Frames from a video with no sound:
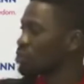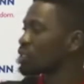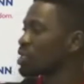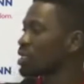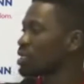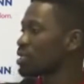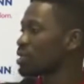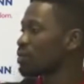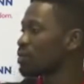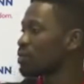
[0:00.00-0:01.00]
constantly,
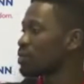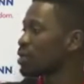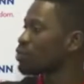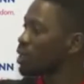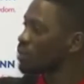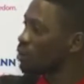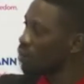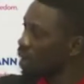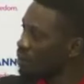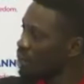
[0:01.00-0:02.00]
that when
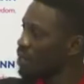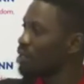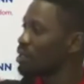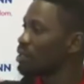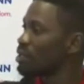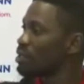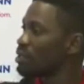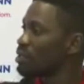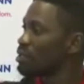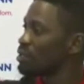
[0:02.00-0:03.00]
Mugabe
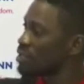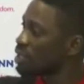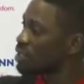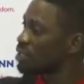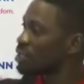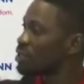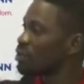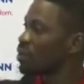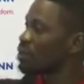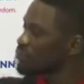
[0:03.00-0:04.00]
did
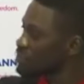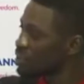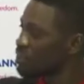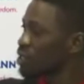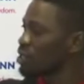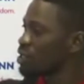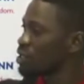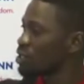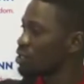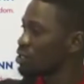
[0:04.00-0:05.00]
what Museveni
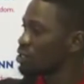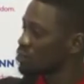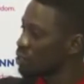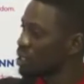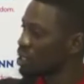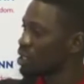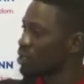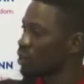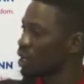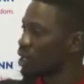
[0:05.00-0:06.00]
is doing
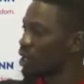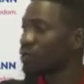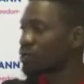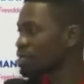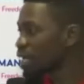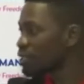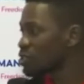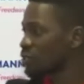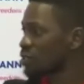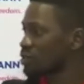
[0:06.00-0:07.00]
in Uganda, he was
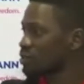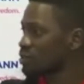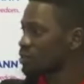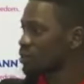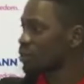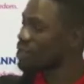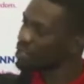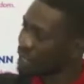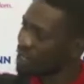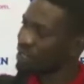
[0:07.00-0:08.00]
sanctioned.
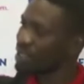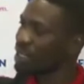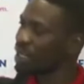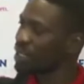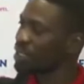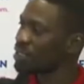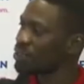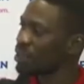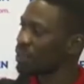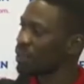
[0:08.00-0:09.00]
When Charles Taylor did
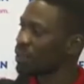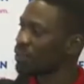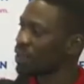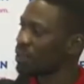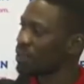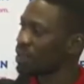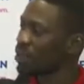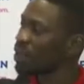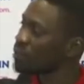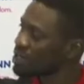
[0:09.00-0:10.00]
to the people of
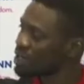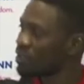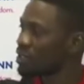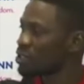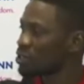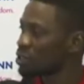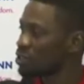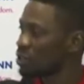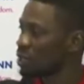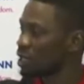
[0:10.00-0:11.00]
Liberia what Museveni is doing
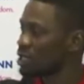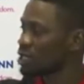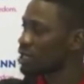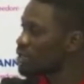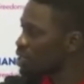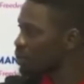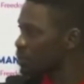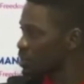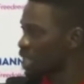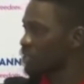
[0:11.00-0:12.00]
to Ugandans, he
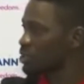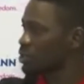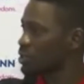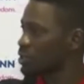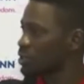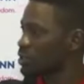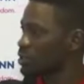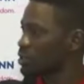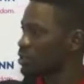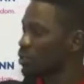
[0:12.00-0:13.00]
was sanctioned.
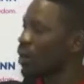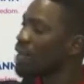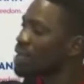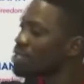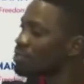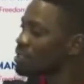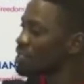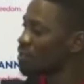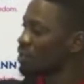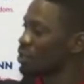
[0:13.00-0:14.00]
Why is
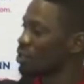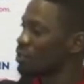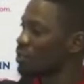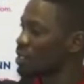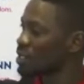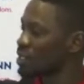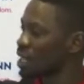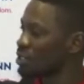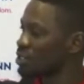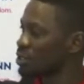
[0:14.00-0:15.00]
Museveni not being
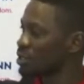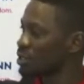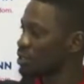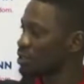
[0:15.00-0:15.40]
sanctioned?